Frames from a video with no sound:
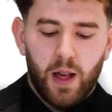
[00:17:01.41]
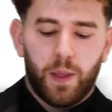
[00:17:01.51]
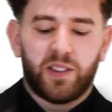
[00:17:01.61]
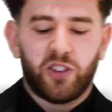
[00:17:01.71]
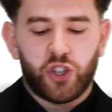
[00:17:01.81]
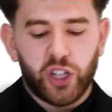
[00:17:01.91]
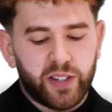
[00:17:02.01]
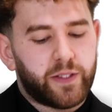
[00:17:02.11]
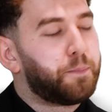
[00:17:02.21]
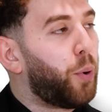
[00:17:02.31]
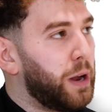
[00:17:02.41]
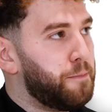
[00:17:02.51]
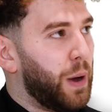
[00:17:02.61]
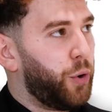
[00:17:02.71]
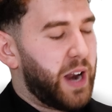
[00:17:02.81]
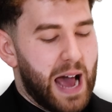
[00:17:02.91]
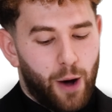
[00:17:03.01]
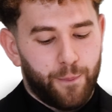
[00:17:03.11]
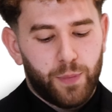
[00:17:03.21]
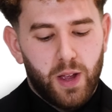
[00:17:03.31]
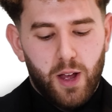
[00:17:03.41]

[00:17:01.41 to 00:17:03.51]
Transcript: This is just the point builder now.